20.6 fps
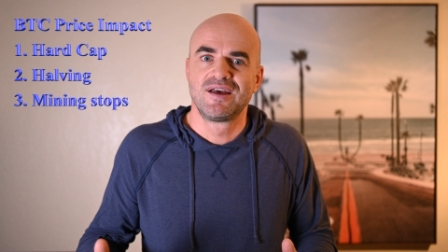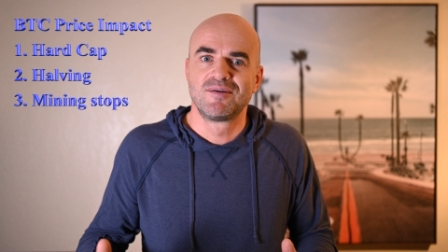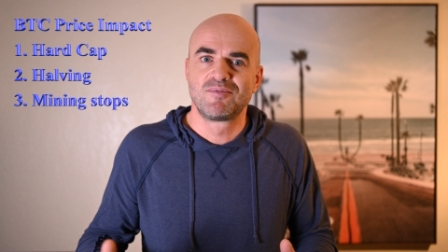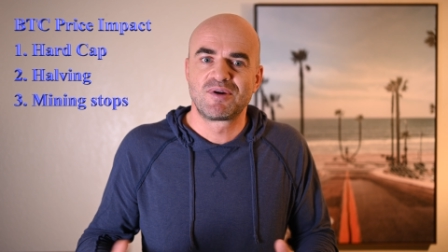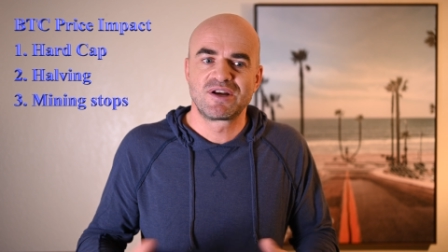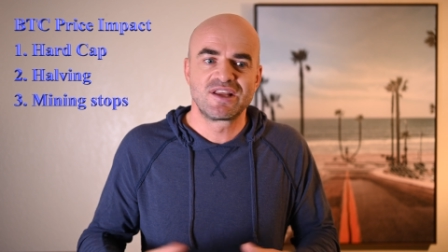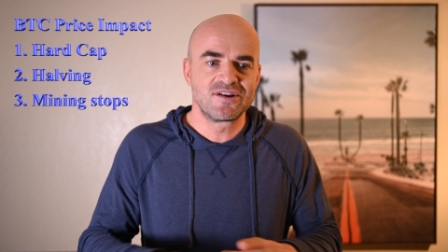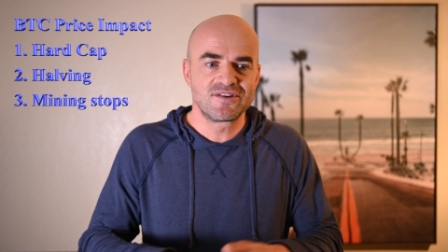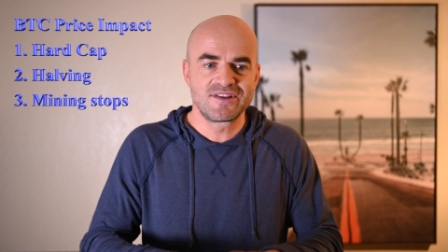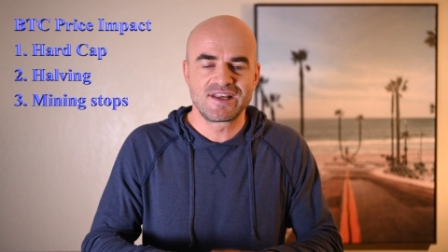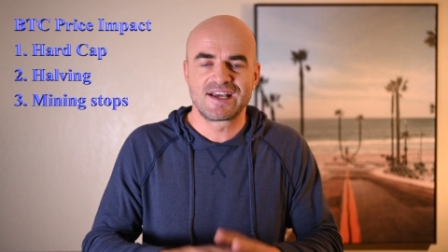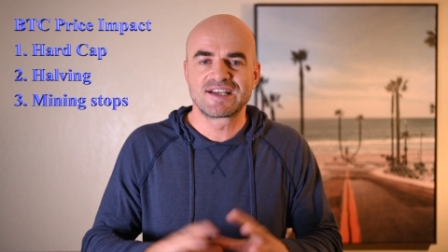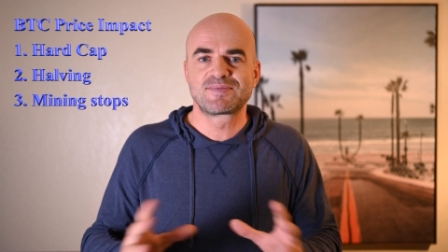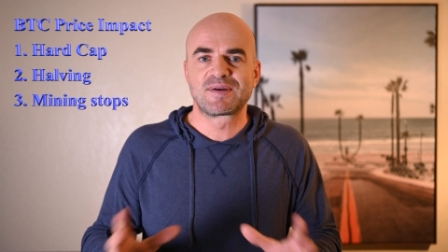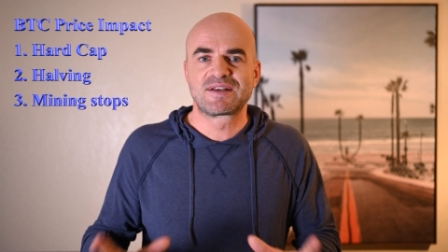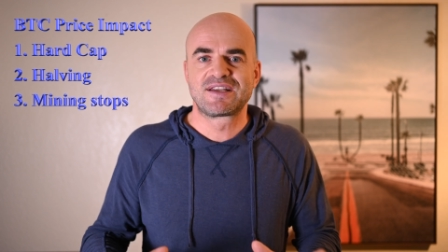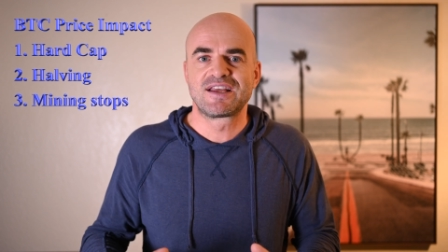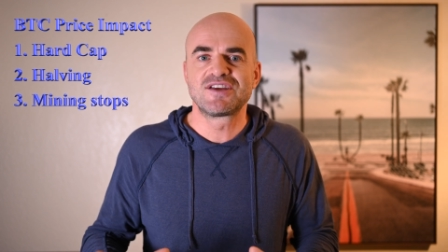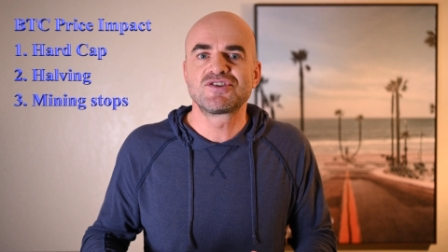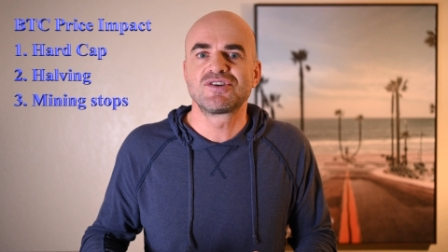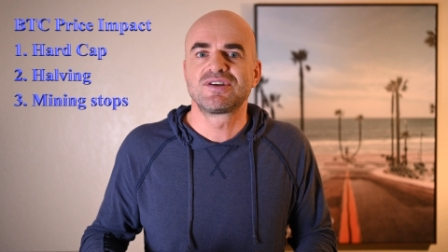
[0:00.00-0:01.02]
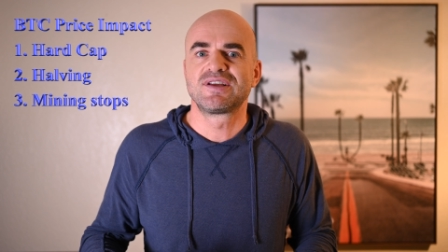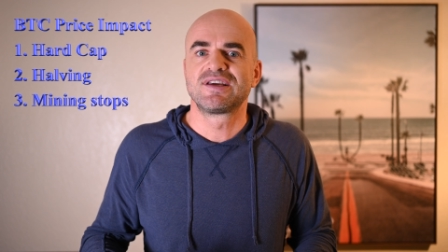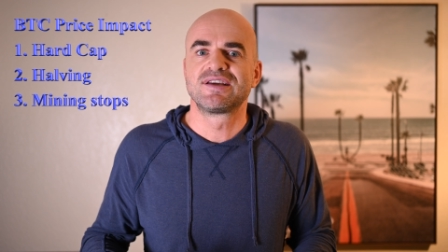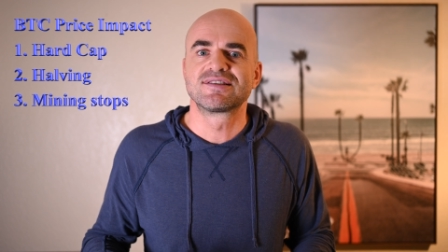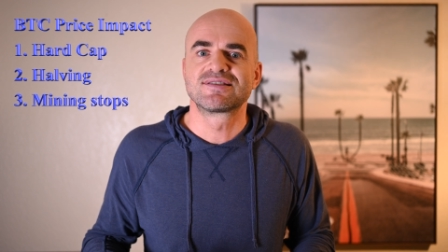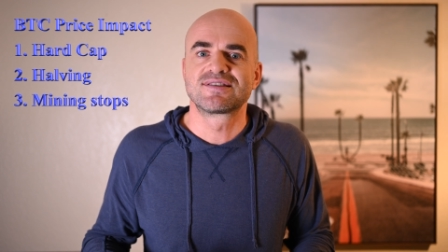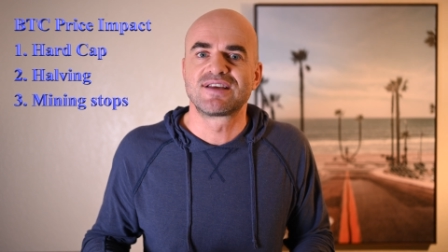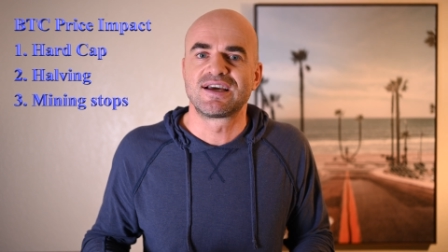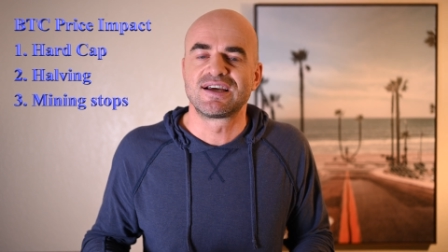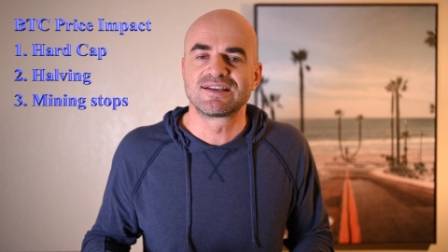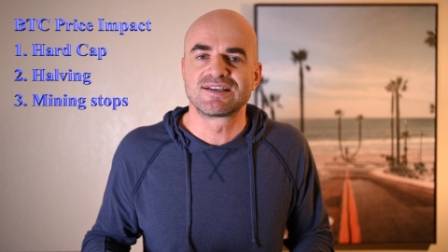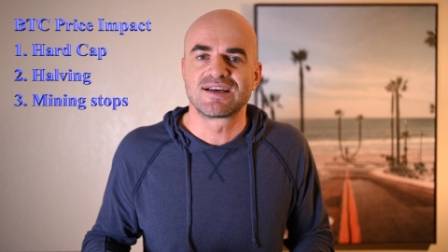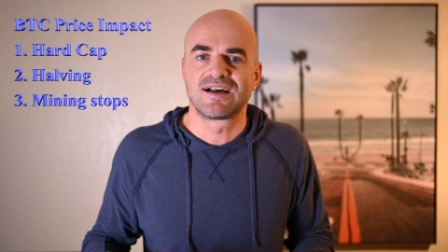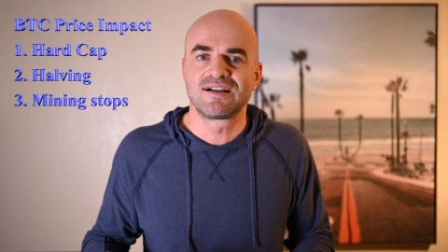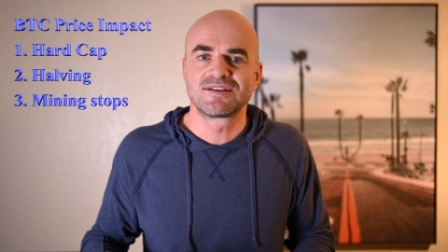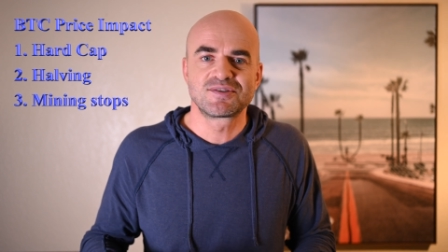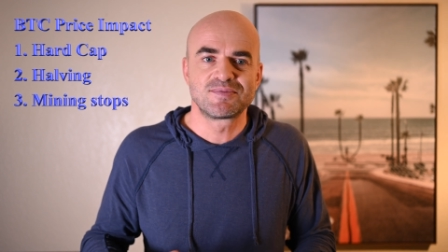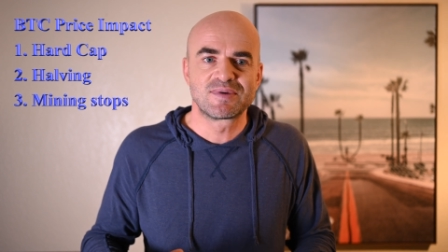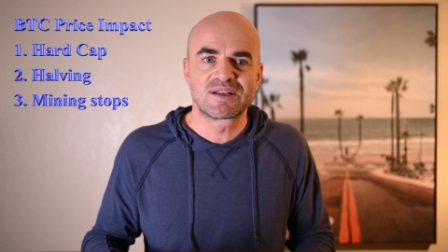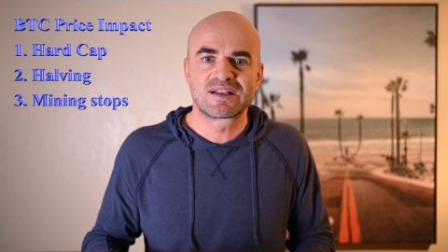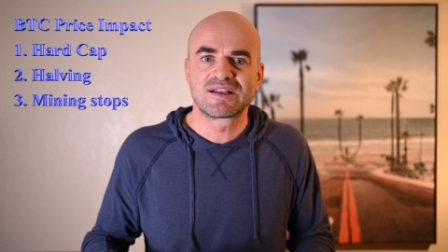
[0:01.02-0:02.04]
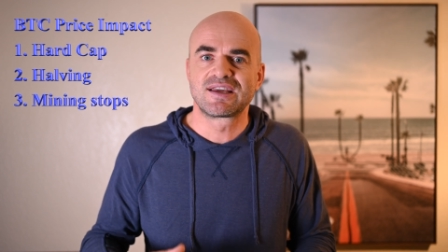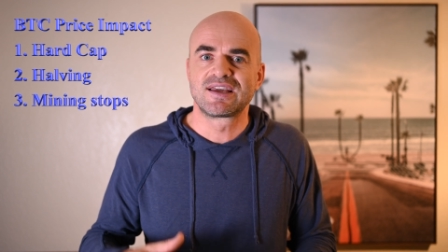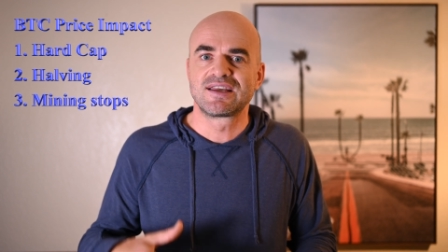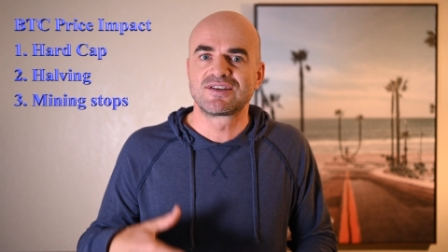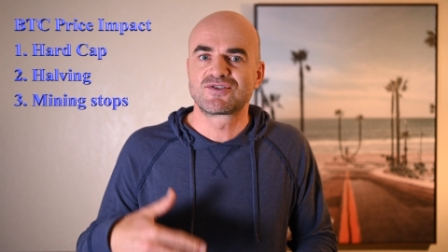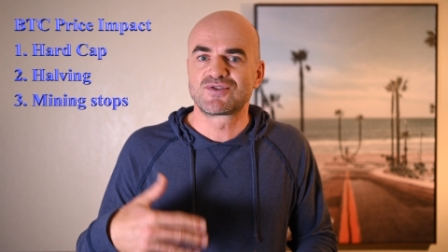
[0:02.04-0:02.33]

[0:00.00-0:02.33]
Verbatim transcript: But here the expectation is that ultimately